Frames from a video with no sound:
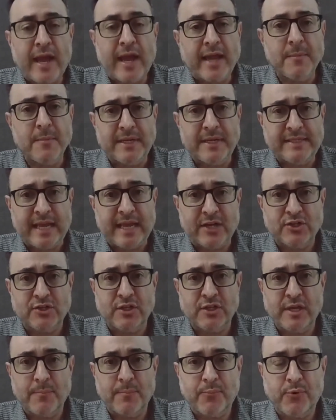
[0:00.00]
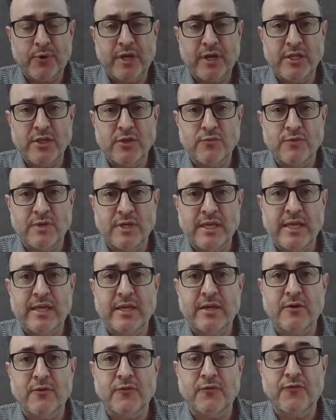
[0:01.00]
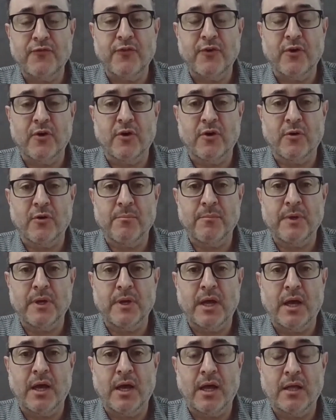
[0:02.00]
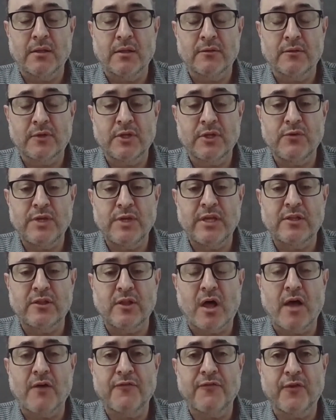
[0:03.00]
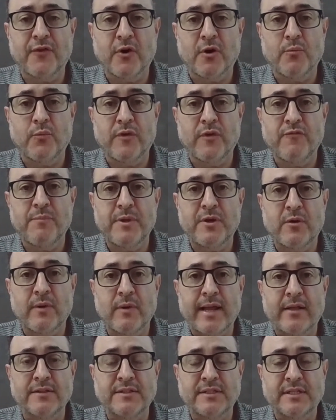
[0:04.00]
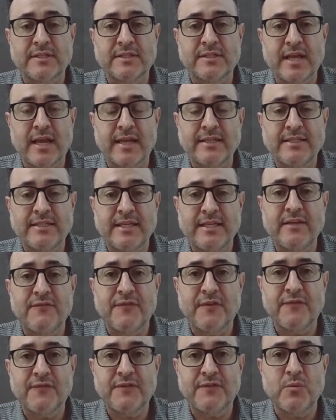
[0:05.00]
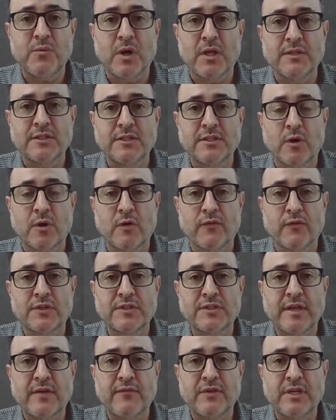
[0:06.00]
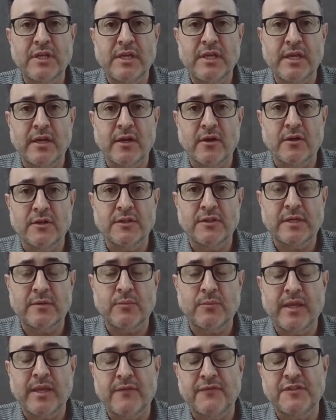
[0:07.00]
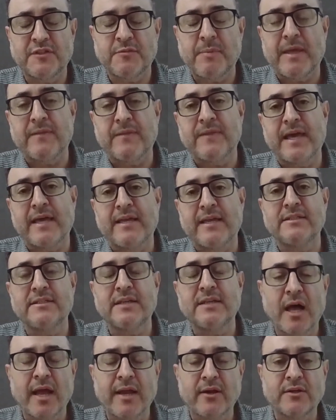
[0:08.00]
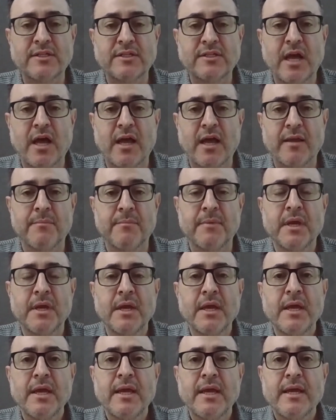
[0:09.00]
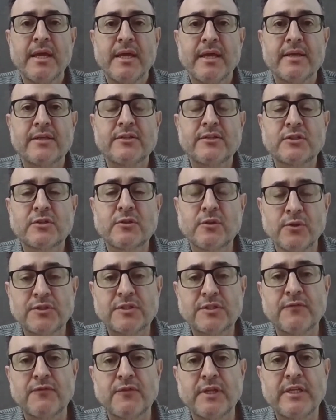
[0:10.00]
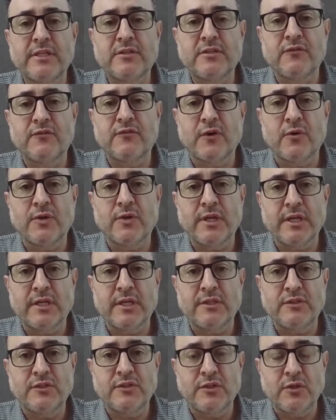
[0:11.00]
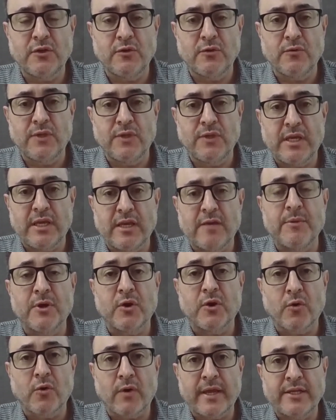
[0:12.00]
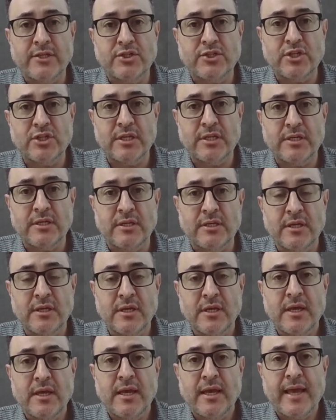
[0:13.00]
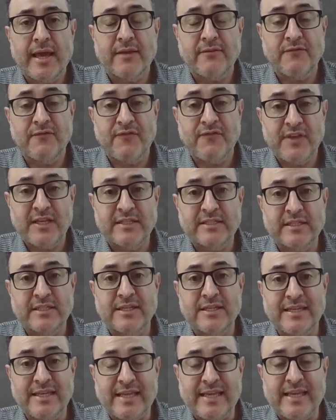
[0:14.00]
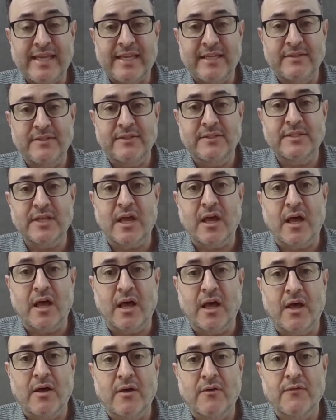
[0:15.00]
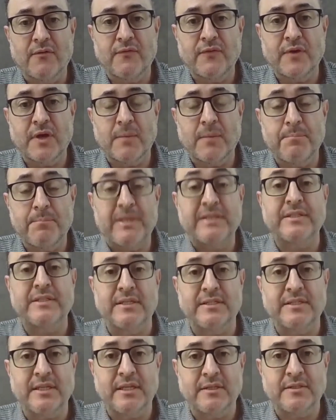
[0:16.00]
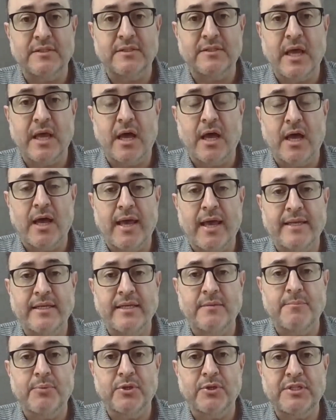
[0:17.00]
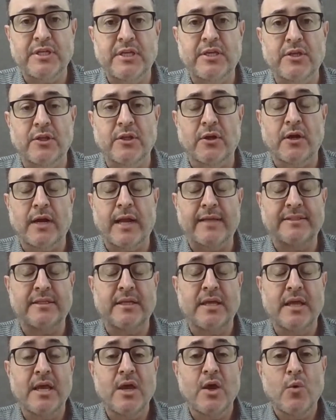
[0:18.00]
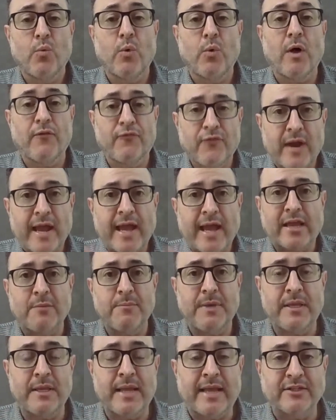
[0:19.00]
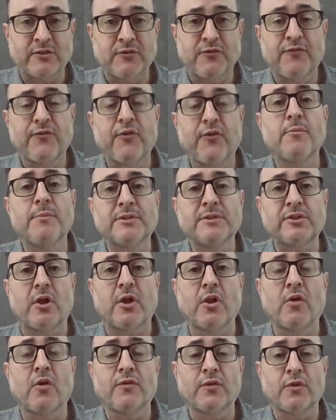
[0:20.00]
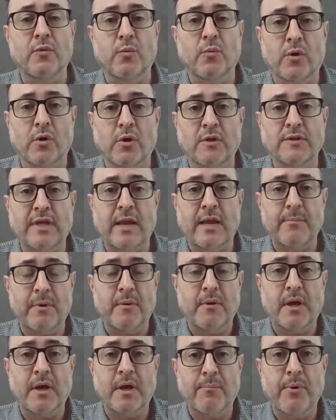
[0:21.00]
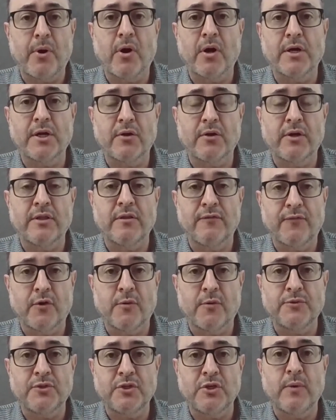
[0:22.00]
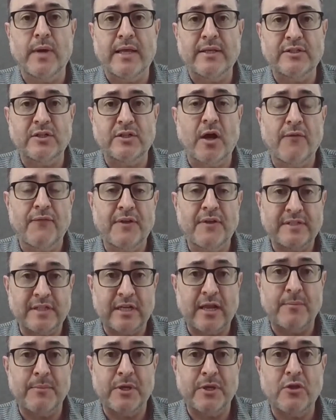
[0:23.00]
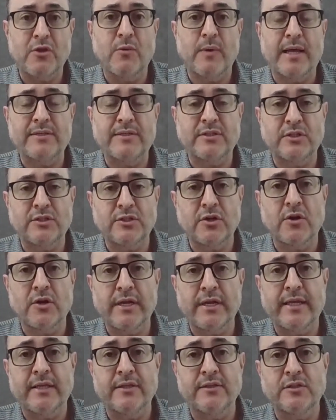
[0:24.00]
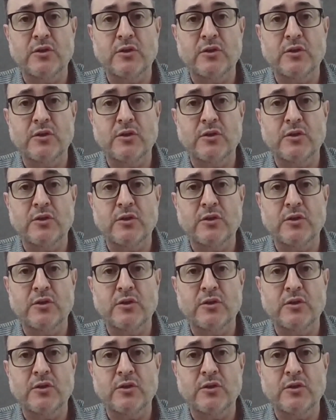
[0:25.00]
Fragomen is actually a pretty unique firm, unique law firm. We've been around since 1951, so over 70 years, and we have spent that entire time exclusively devoted to the immigration and visa needs of businesses. And in particular, while Fragomen as a firm is all over the world, I'm a partner in the firm's US office, and I'm a US attorney.